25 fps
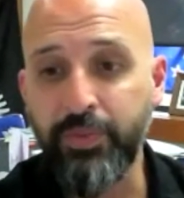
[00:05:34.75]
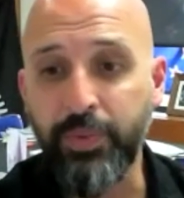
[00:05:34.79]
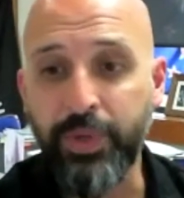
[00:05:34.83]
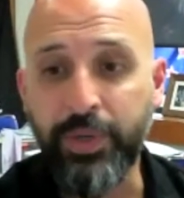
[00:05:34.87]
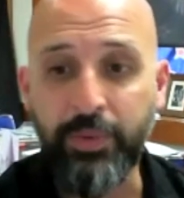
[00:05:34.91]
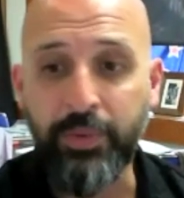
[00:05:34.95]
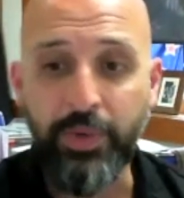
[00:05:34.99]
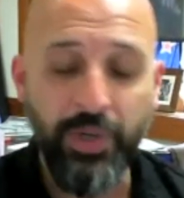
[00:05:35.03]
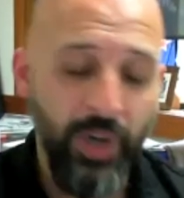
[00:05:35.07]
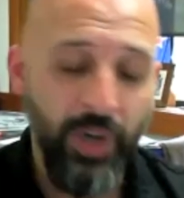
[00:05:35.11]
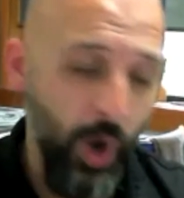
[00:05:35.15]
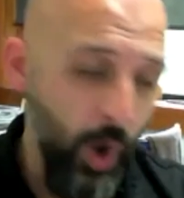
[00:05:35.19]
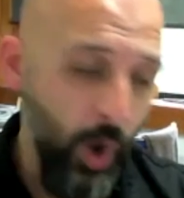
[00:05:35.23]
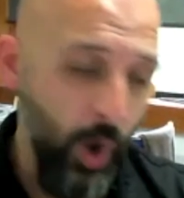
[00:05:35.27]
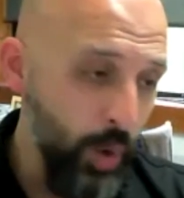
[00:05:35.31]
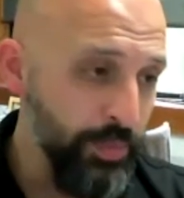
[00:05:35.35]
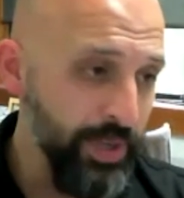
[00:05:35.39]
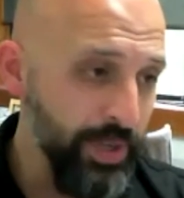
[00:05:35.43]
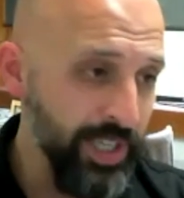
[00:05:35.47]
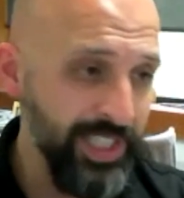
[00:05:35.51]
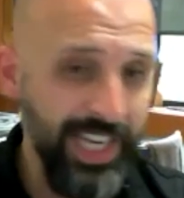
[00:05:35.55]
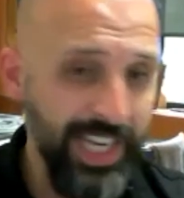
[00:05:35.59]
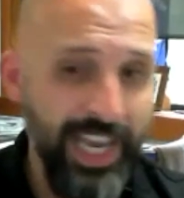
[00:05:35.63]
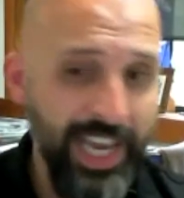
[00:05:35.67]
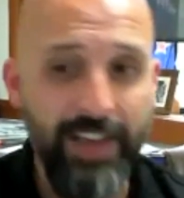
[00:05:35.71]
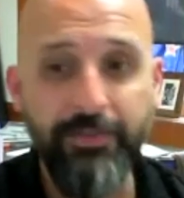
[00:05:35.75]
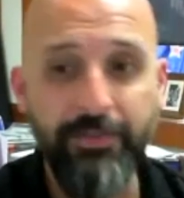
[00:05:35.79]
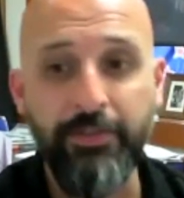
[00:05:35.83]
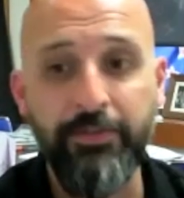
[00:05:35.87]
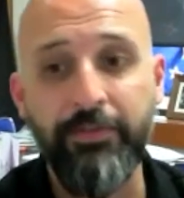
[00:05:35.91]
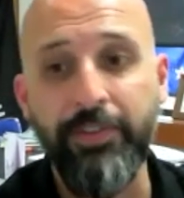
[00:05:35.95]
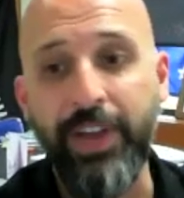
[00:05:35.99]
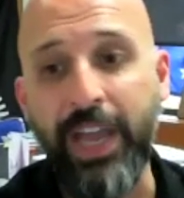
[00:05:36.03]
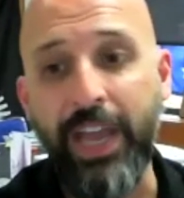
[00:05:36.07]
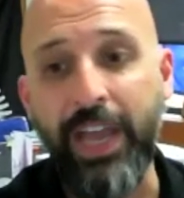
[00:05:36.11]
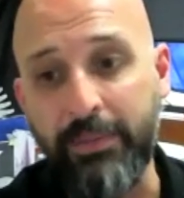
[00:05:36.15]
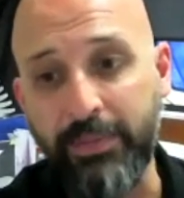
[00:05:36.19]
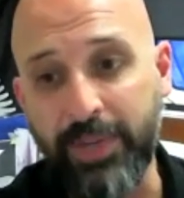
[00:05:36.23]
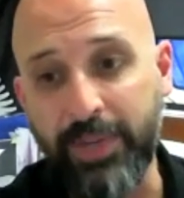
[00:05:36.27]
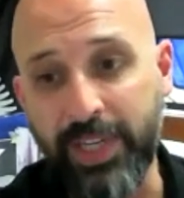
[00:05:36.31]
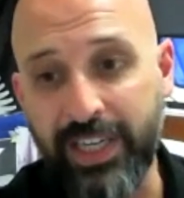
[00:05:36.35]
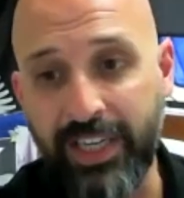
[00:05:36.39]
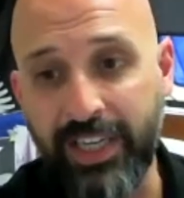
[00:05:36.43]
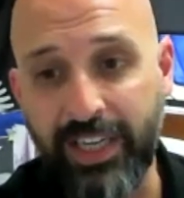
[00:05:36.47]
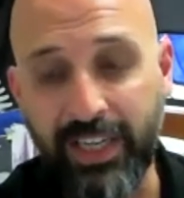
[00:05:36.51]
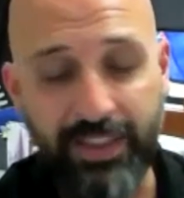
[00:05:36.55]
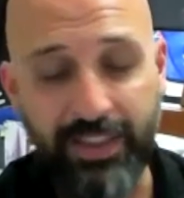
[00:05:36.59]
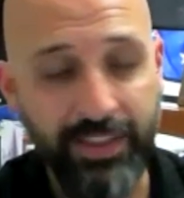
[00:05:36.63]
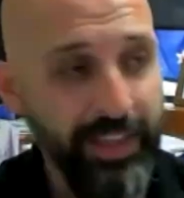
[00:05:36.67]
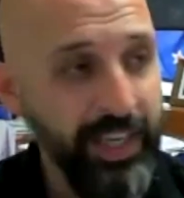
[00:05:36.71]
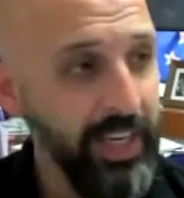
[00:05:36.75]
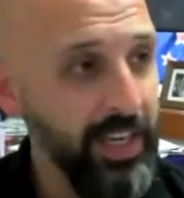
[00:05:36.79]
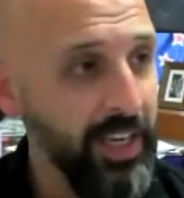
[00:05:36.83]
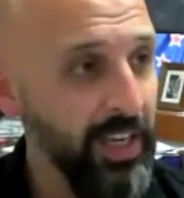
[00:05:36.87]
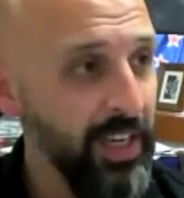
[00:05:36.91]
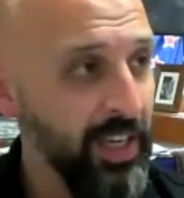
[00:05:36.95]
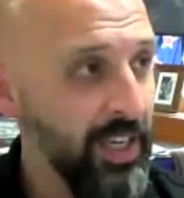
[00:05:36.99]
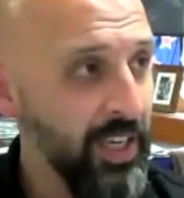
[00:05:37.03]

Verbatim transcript: We were hoping to have a family. I think